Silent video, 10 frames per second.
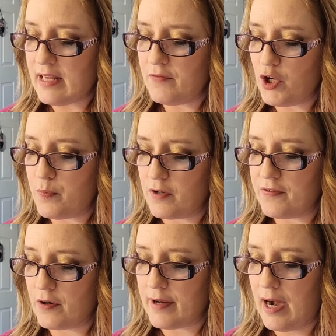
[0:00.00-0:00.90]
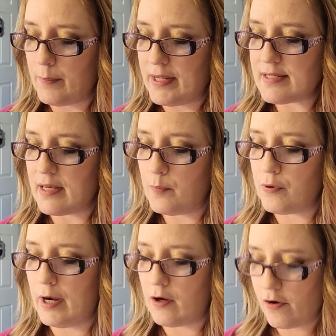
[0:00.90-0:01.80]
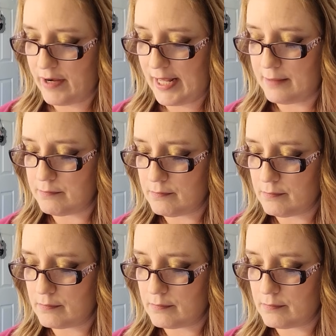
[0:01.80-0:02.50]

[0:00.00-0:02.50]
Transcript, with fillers: any of your preferred hobbies a priority.